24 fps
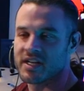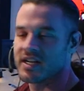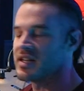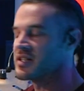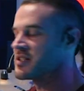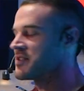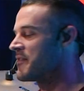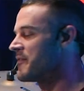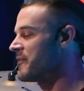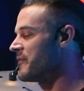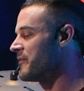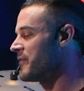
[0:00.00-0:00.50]
It's
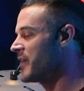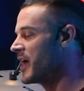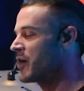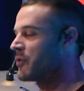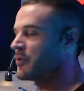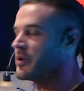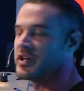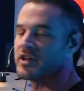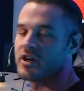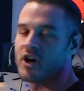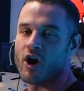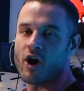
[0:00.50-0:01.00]
a
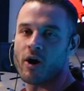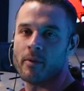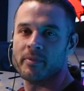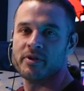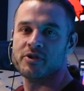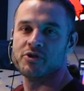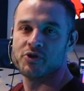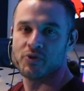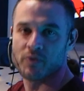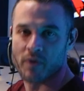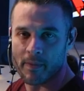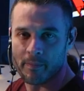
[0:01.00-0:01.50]
very common
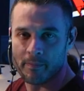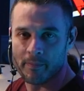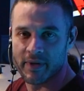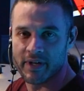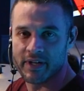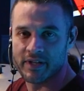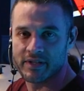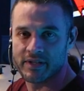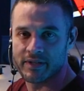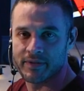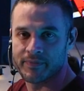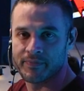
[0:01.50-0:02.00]
drum
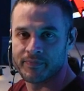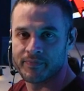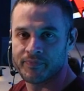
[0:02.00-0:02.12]
beat.